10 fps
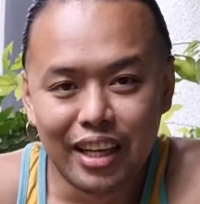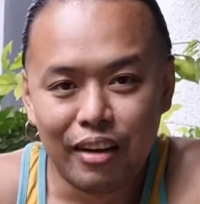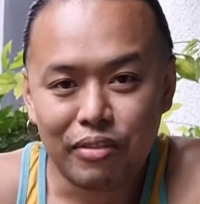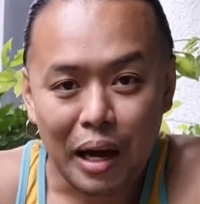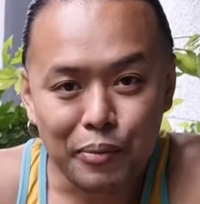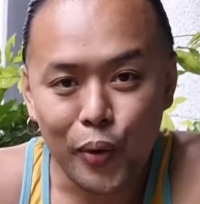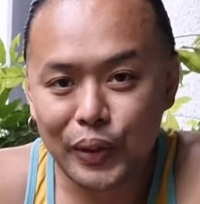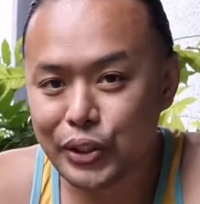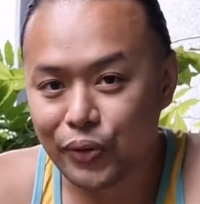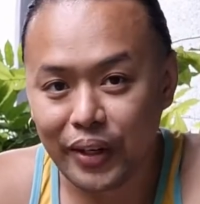if I'm
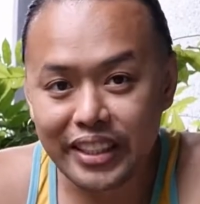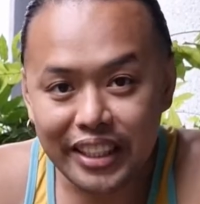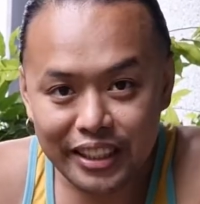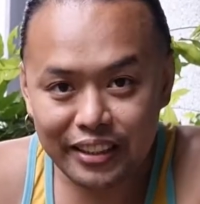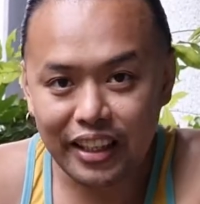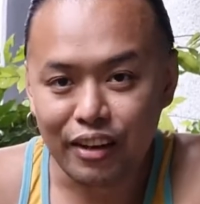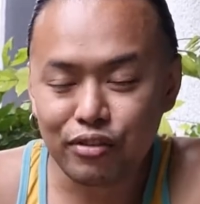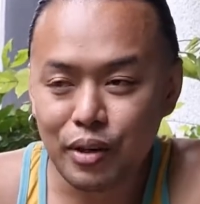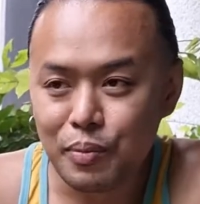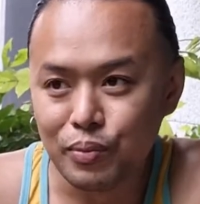going to rate it like
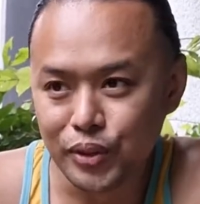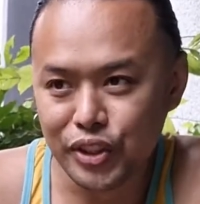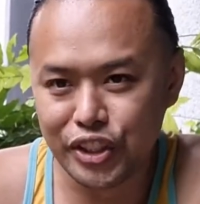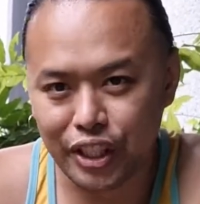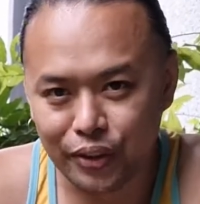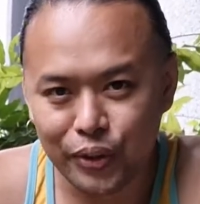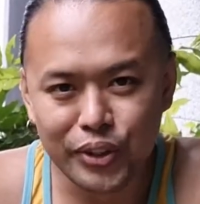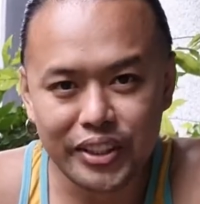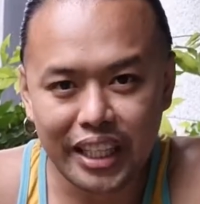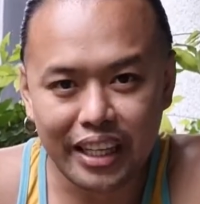from 0
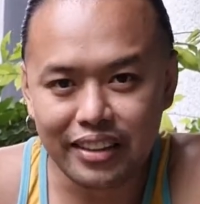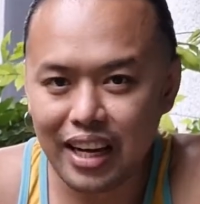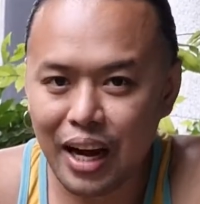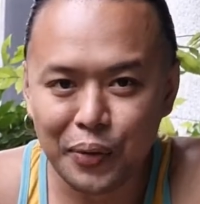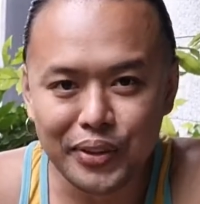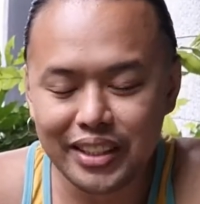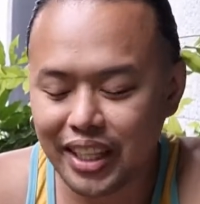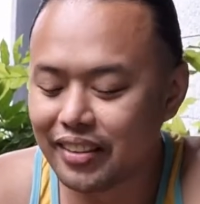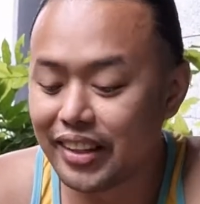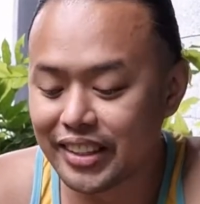to 10, I would
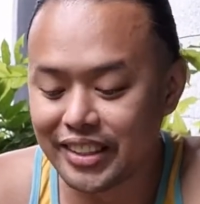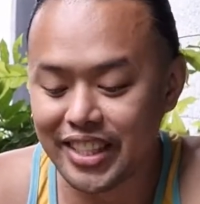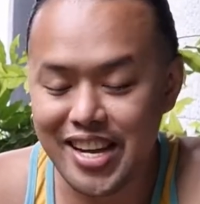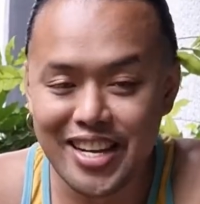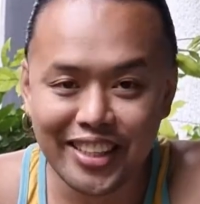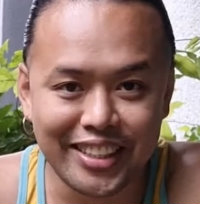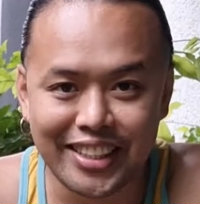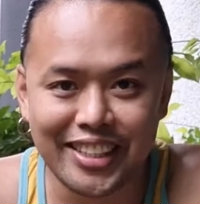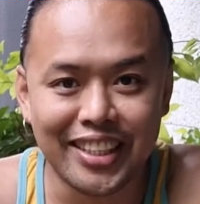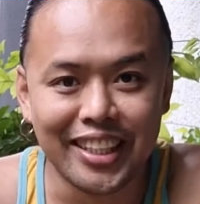say this
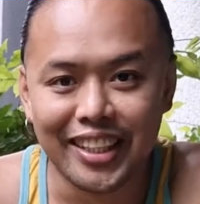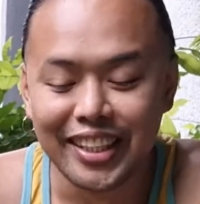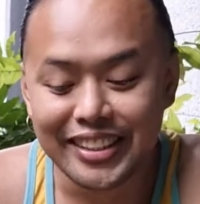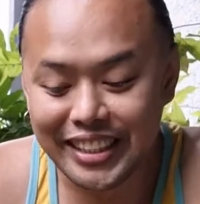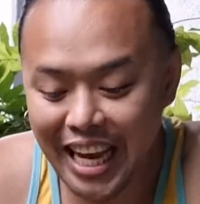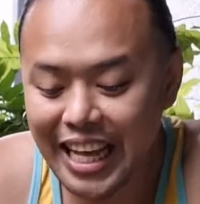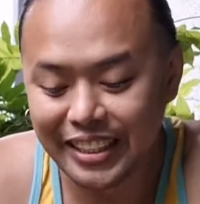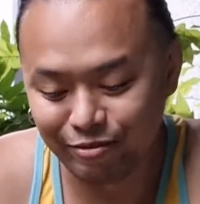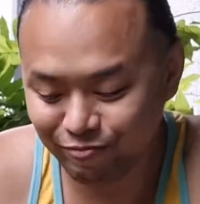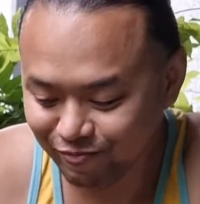is
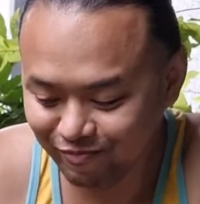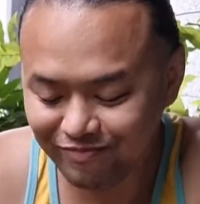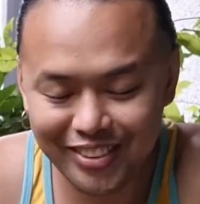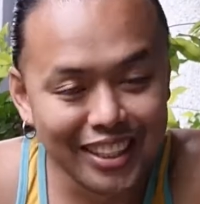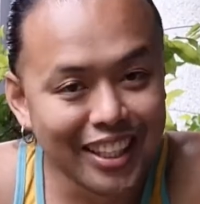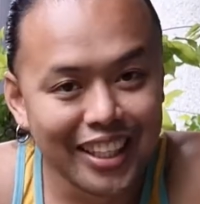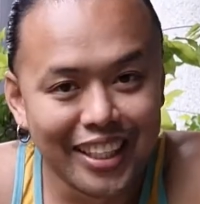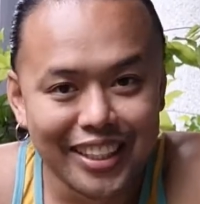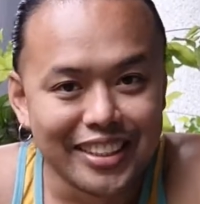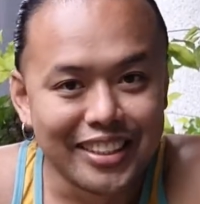10.
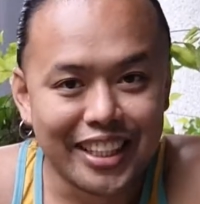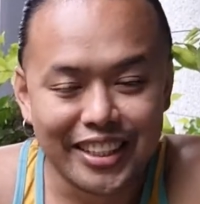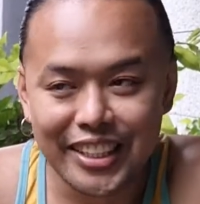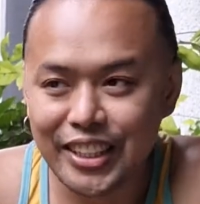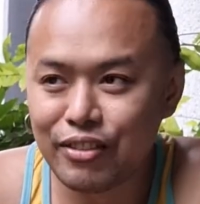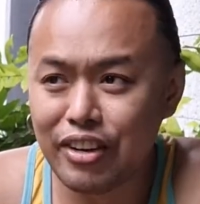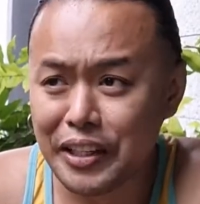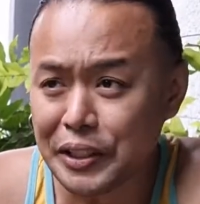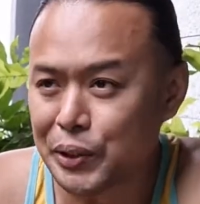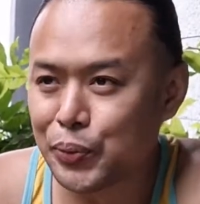This is
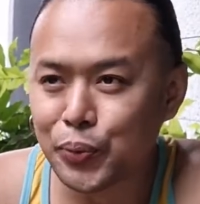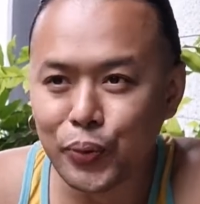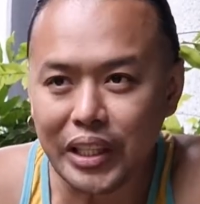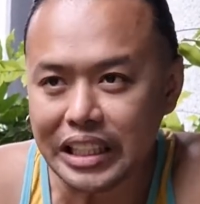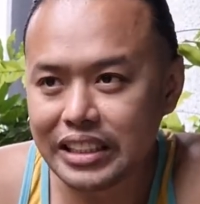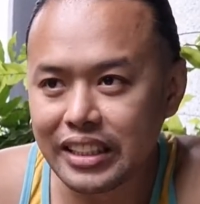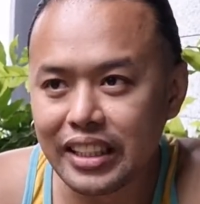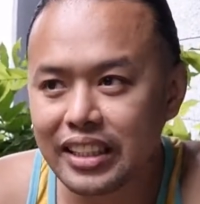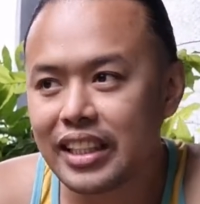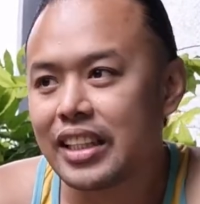very sweet.
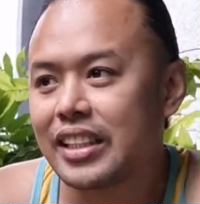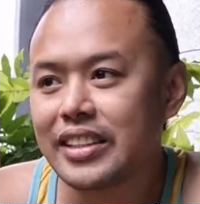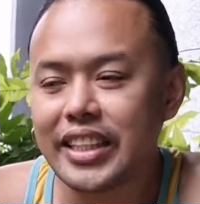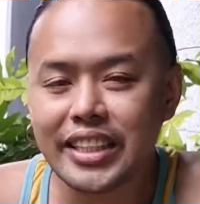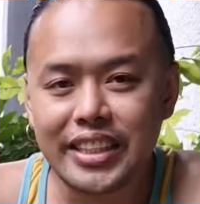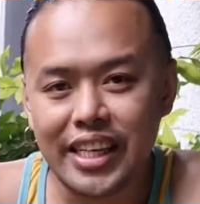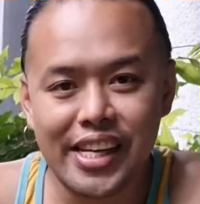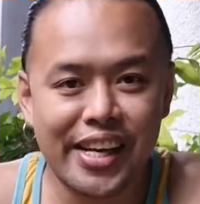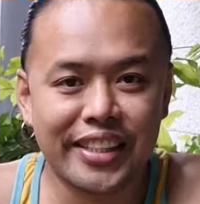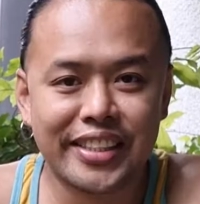This
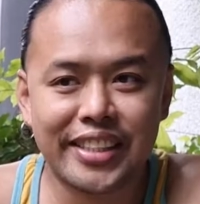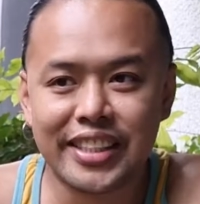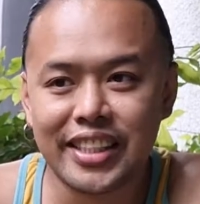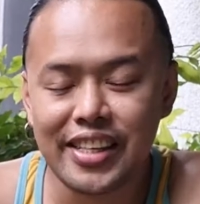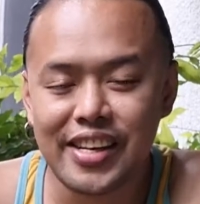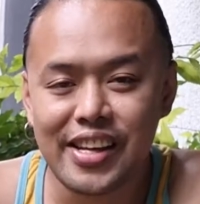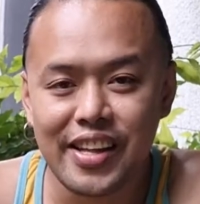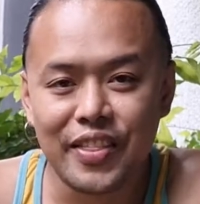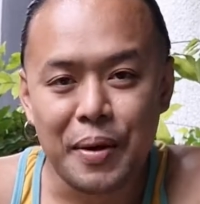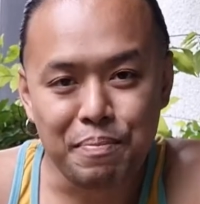is
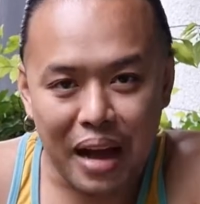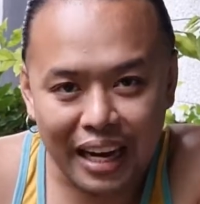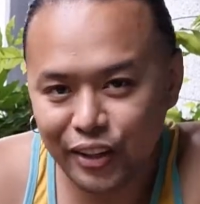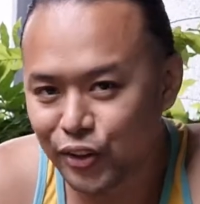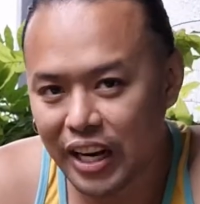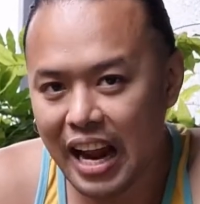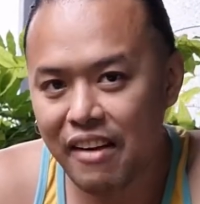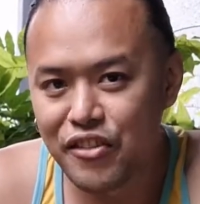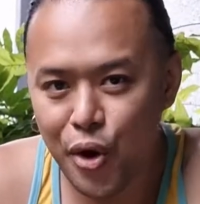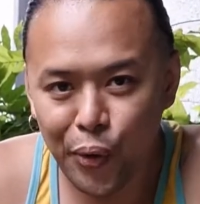the mango that
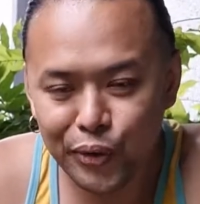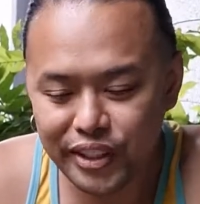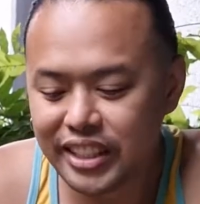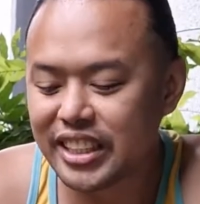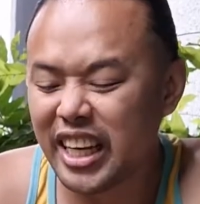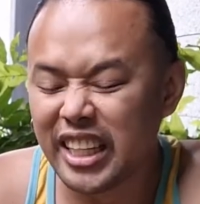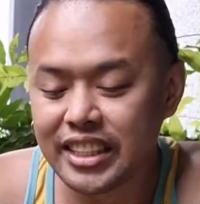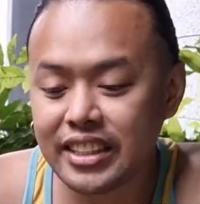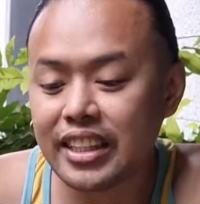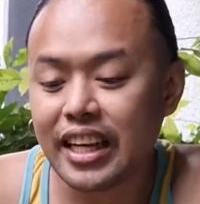I've known. This
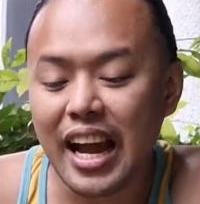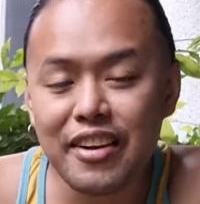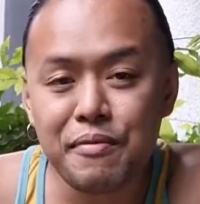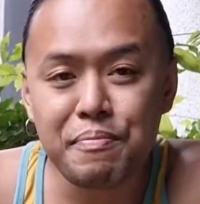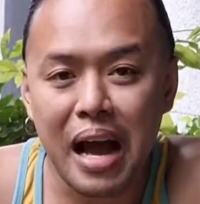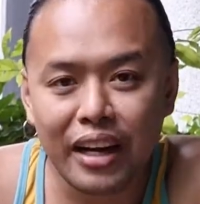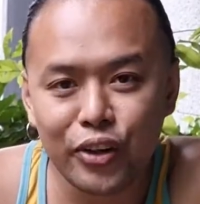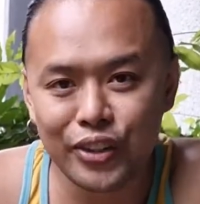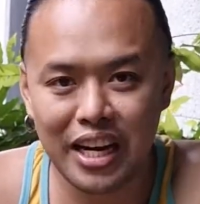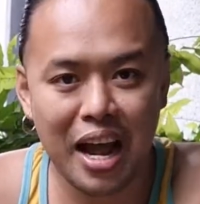is the kind of
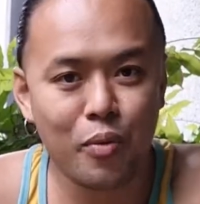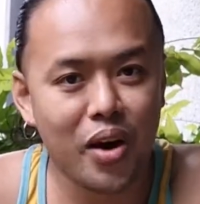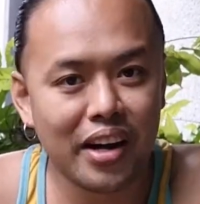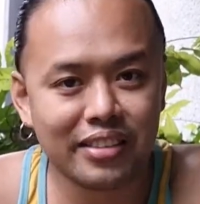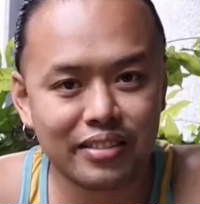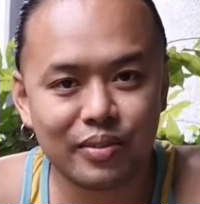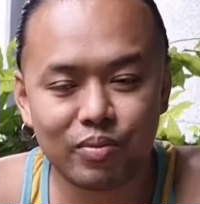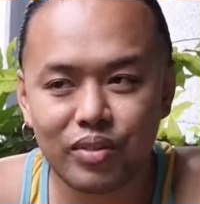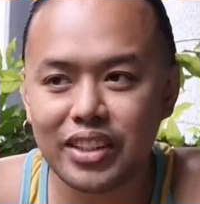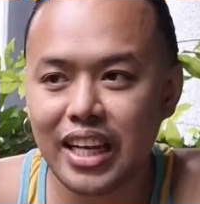mango that I want,
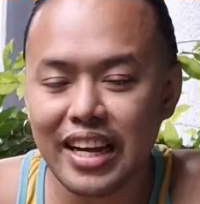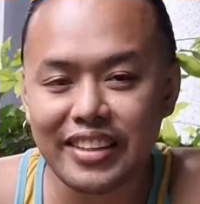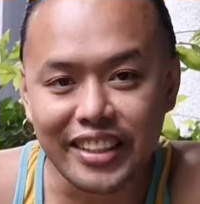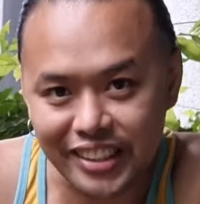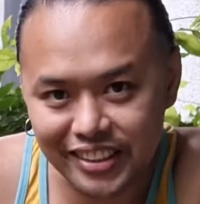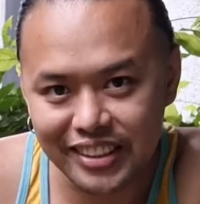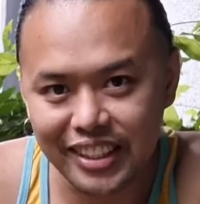that I need,